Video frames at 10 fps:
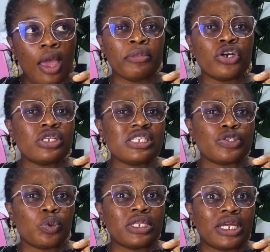because this is
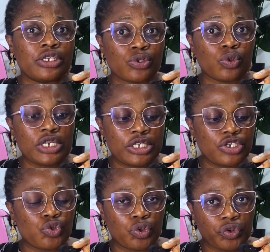one that is so easy
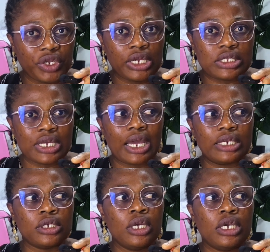to create
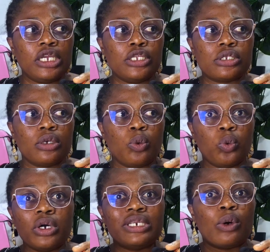and it is
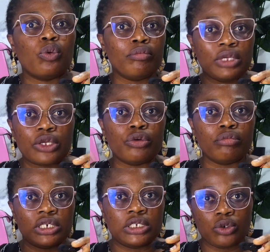one that will make you
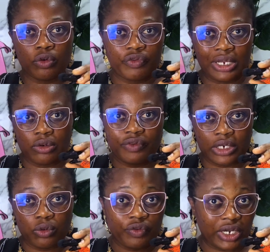money over and over
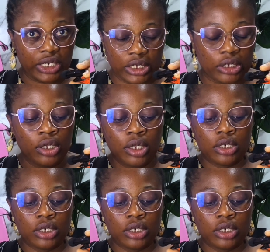and over again.